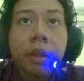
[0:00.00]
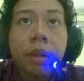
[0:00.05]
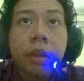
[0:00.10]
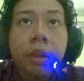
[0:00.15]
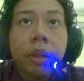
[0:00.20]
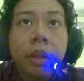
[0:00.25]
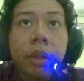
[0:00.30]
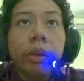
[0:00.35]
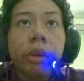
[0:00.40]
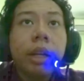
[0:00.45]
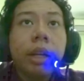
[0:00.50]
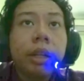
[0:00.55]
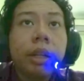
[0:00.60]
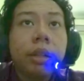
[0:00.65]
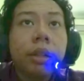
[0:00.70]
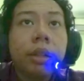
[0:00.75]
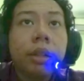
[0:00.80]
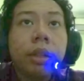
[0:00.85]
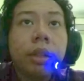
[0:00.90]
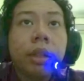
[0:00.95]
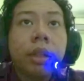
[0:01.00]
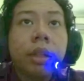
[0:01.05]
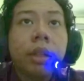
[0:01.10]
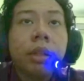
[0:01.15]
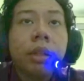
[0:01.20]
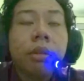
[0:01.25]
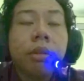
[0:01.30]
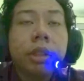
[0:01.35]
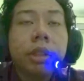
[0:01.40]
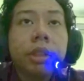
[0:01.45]
Okay,
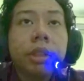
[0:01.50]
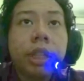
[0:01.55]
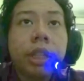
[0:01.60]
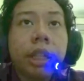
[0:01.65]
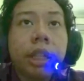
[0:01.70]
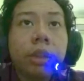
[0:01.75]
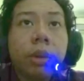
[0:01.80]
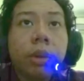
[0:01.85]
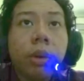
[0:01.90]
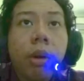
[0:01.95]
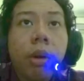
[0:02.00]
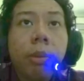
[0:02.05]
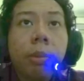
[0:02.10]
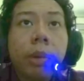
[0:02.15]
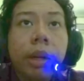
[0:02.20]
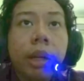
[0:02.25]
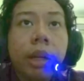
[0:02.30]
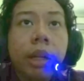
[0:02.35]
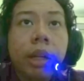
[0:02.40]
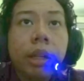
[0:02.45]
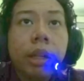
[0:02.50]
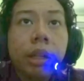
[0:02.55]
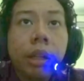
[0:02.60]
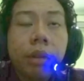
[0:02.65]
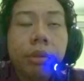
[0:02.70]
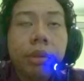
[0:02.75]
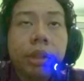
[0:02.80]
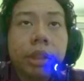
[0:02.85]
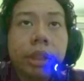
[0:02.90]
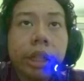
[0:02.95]
first thing to copy the
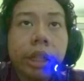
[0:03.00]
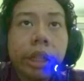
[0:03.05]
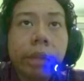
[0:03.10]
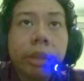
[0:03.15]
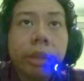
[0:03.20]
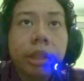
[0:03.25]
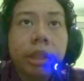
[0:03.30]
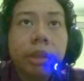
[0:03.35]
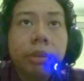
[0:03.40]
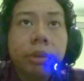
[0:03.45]
first element,